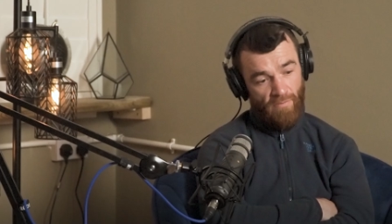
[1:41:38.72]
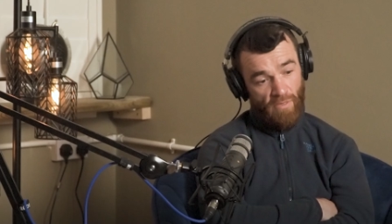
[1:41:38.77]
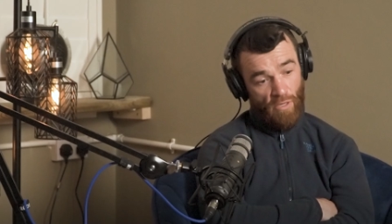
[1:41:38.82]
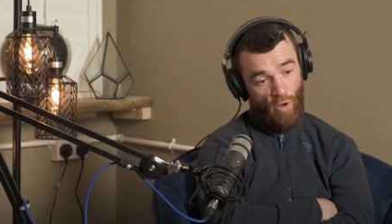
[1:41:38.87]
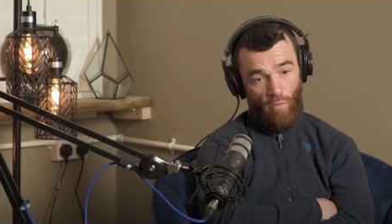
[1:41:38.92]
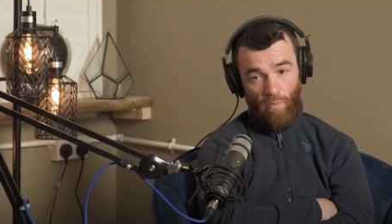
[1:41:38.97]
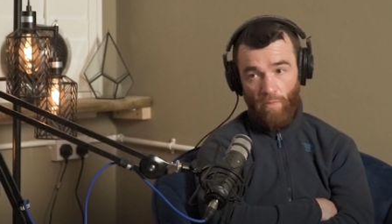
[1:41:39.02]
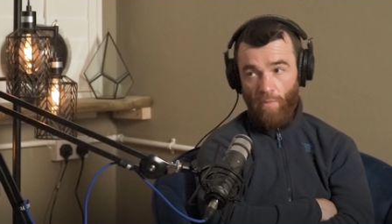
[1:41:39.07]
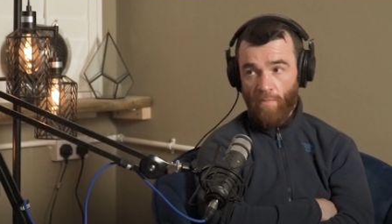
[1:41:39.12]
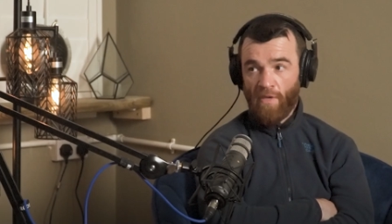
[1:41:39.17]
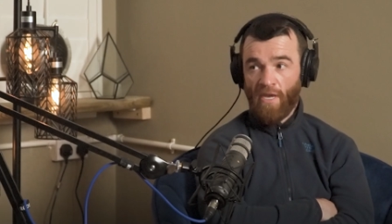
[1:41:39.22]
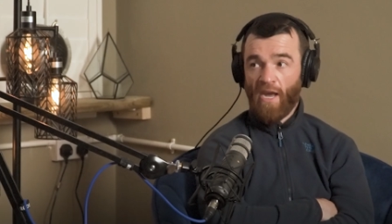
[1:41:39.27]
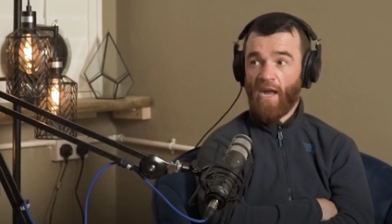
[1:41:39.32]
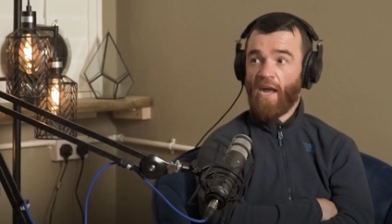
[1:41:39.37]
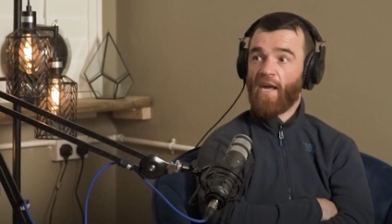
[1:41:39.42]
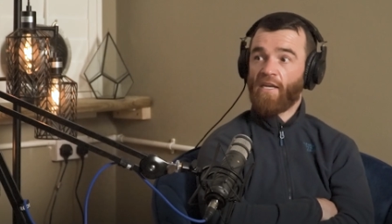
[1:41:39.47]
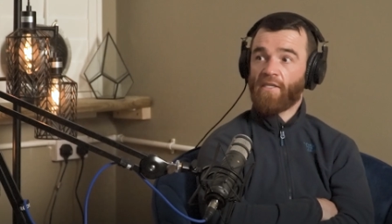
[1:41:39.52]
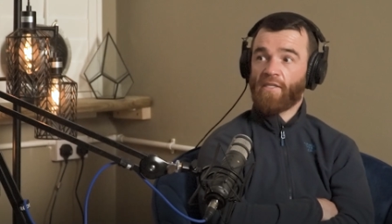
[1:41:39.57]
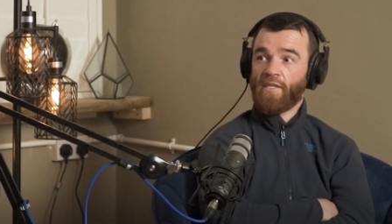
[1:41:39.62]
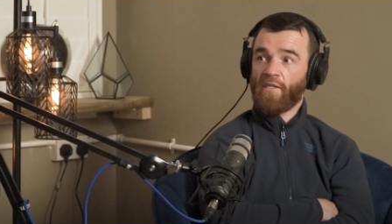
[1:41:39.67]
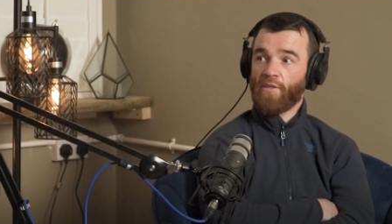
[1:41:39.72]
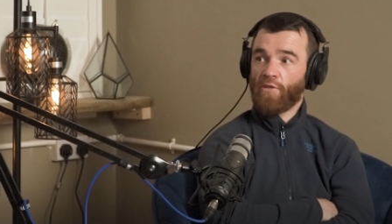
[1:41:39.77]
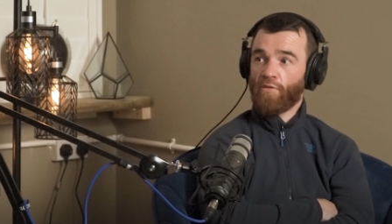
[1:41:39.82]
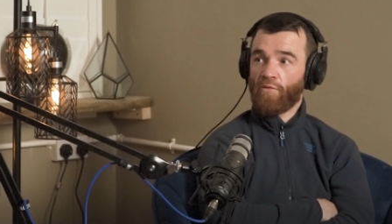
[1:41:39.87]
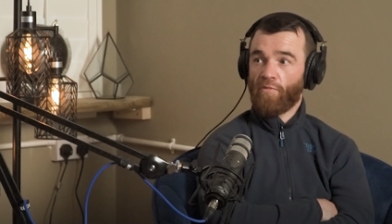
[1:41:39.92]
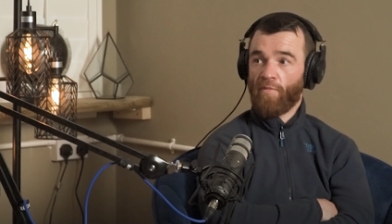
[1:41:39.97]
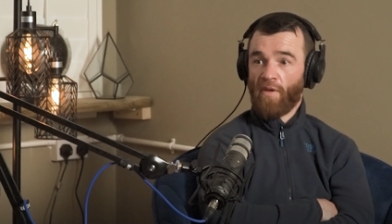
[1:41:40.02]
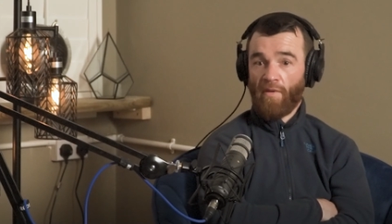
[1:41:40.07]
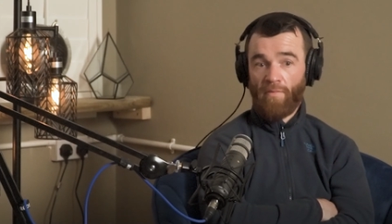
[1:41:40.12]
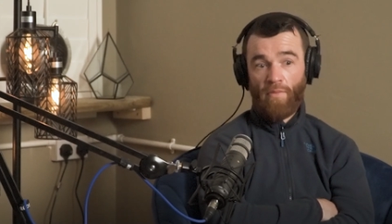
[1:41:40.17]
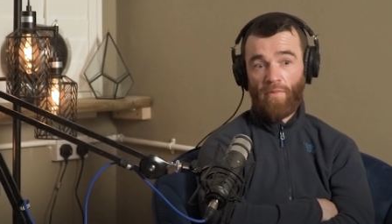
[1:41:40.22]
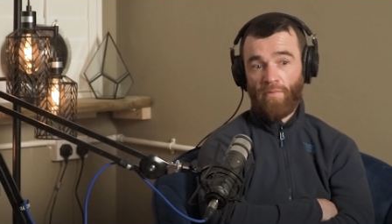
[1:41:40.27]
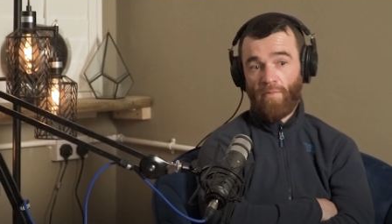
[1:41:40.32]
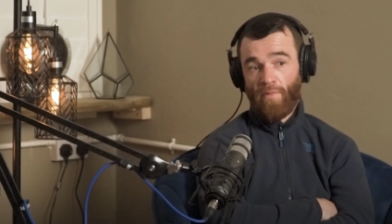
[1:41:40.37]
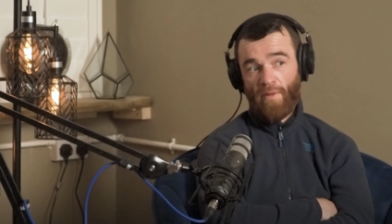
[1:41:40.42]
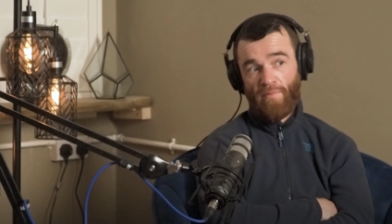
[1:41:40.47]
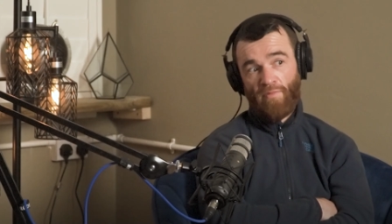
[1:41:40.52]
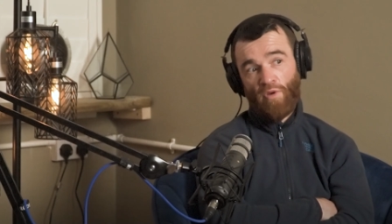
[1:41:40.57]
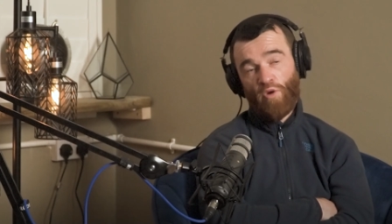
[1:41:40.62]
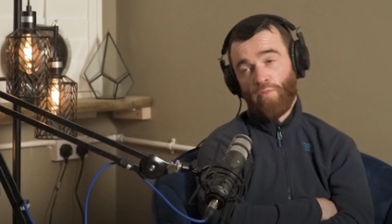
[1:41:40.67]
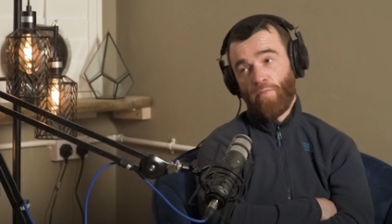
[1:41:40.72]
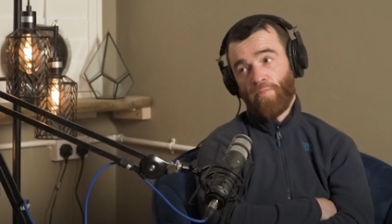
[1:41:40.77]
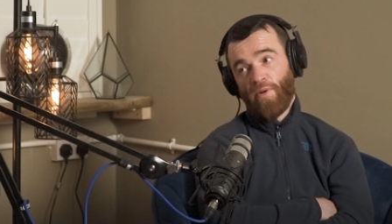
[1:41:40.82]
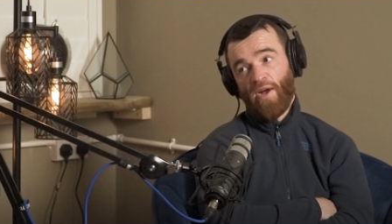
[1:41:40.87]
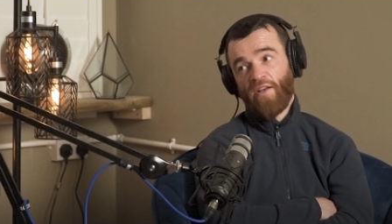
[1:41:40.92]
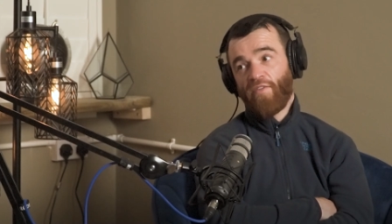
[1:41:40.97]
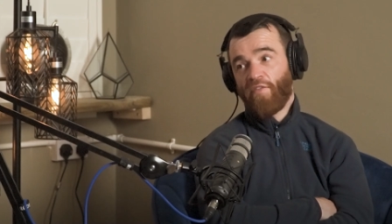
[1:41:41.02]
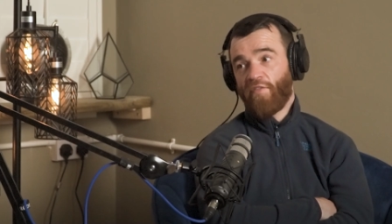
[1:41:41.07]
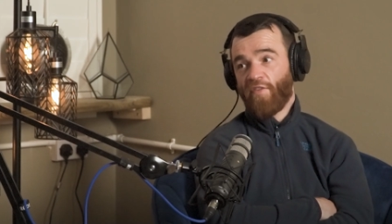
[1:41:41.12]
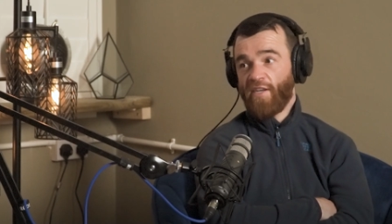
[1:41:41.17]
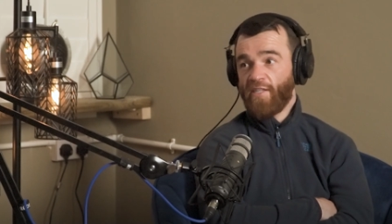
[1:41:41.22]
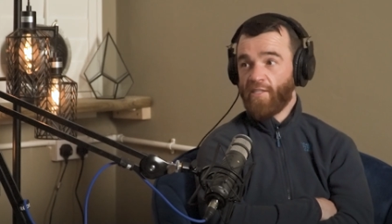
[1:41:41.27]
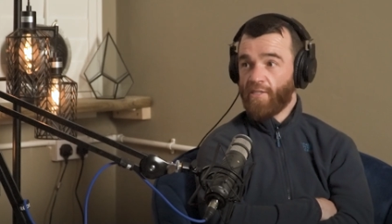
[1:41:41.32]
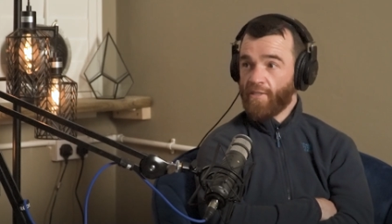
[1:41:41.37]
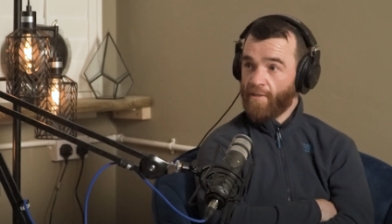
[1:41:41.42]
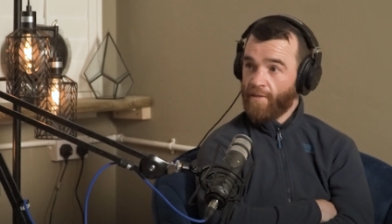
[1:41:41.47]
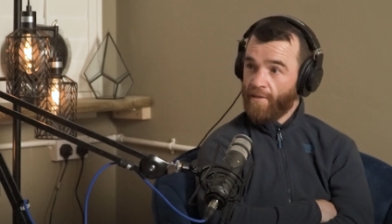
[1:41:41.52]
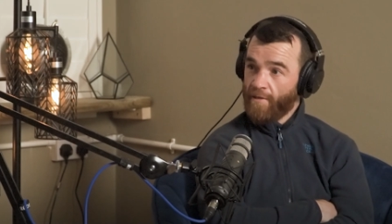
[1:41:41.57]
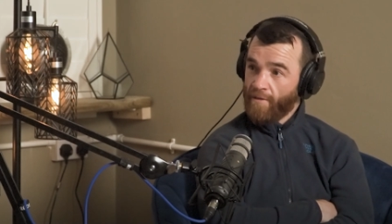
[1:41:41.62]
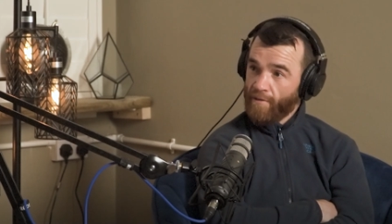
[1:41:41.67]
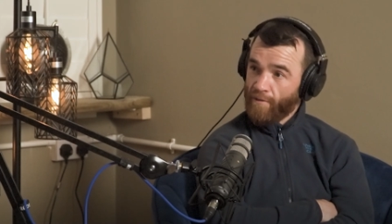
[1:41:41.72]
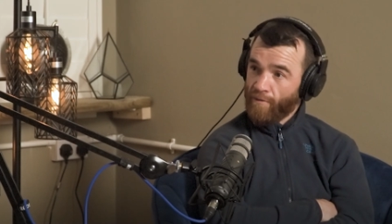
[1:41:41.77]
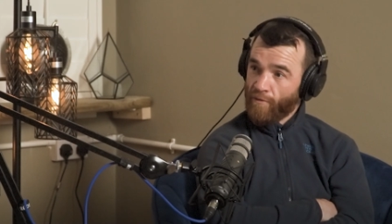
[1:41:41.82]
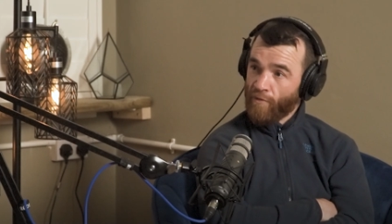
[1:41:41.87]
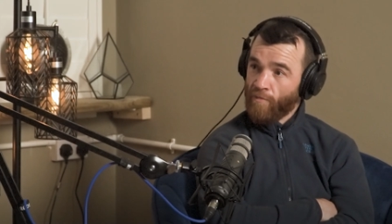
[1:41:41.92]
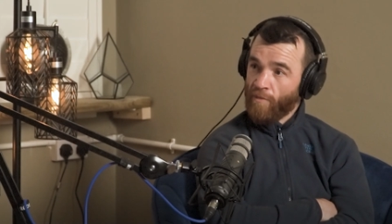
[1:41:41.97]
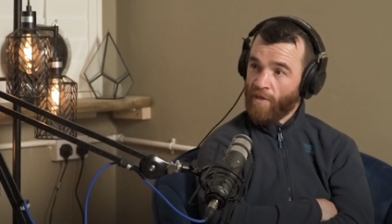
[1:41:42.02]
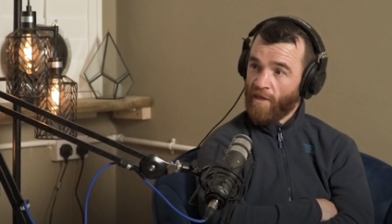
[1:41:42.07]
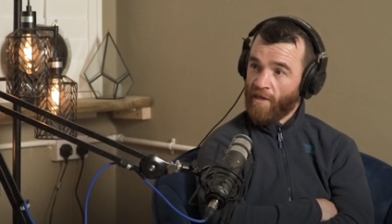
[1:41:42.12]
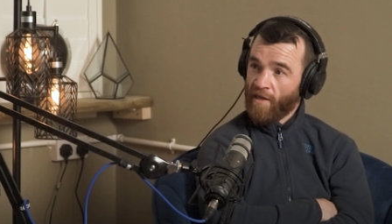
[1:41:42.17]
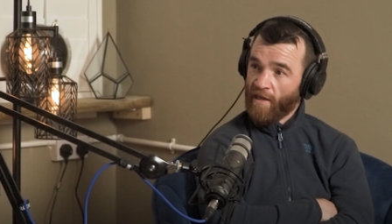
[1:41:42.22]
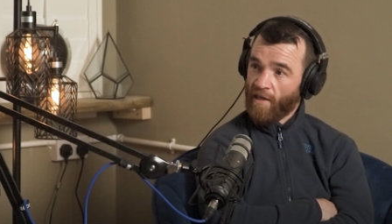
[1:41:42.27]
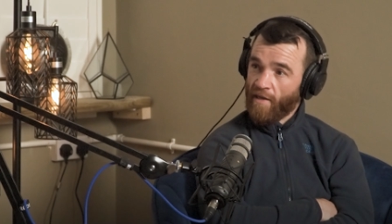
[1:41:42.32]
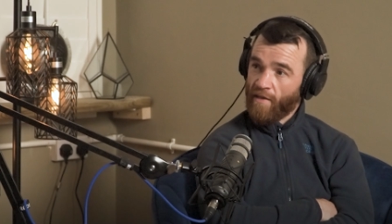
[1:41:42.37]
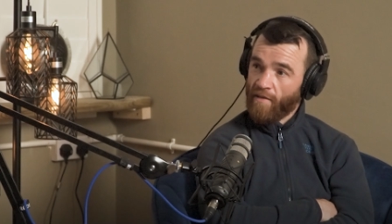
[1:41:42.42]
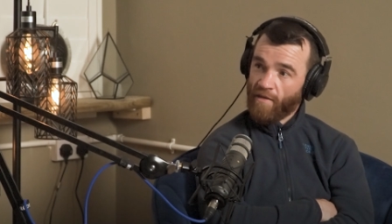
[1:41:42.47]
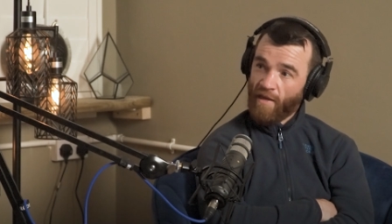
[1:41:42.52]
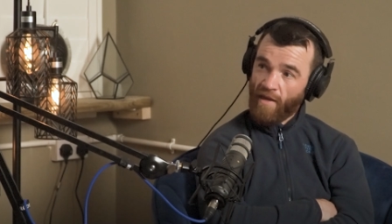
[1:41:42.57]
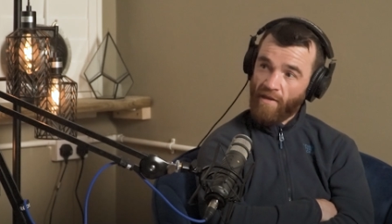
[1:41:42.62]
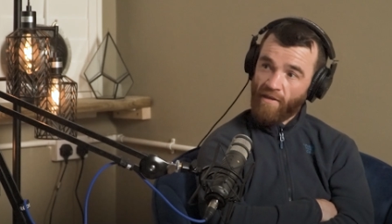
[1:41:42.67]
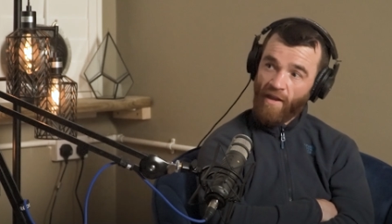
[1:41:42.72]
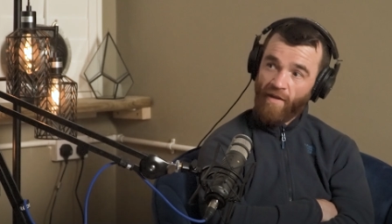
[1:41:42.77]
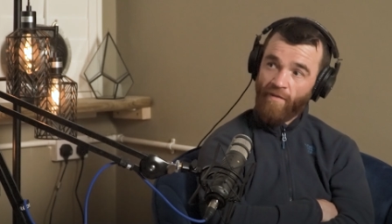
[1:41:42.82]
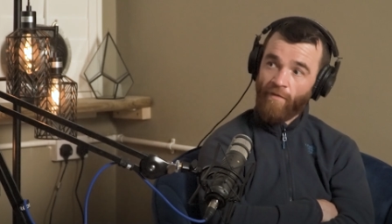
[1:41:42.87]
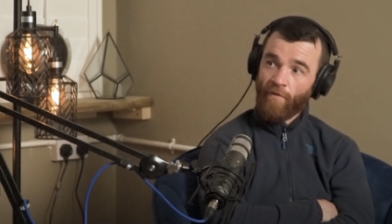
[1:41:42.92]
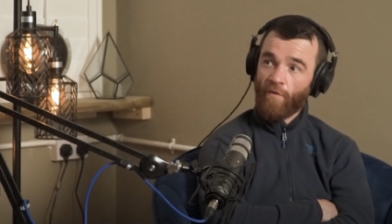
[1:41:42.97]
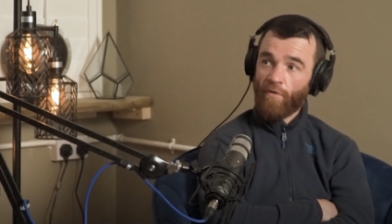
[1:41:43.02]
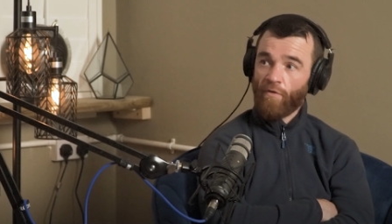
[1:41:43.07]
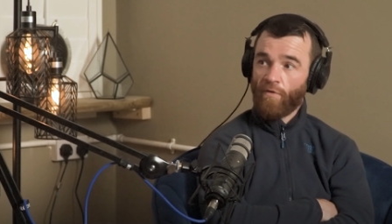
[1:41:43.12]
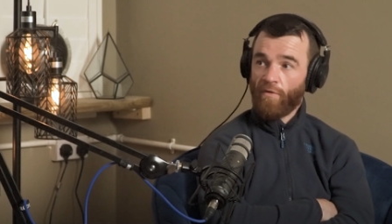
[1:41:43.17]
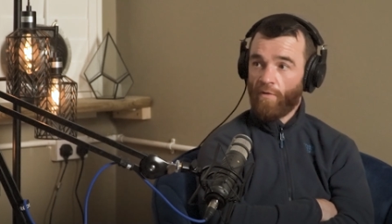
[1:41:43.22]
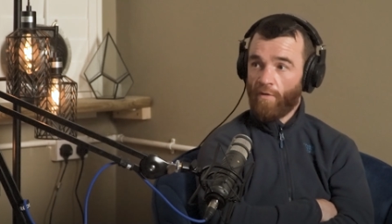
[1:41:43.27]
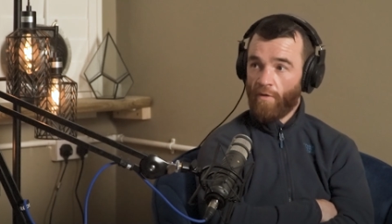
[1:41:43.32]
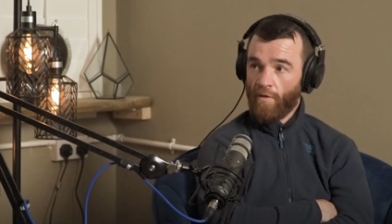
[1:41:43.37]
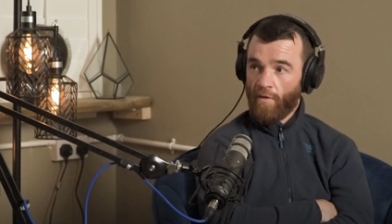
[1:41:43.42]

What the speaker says: me open my eyes, lad, you know what I mean? But it made me come back and fight, you know what I mean? Like, get that fucking...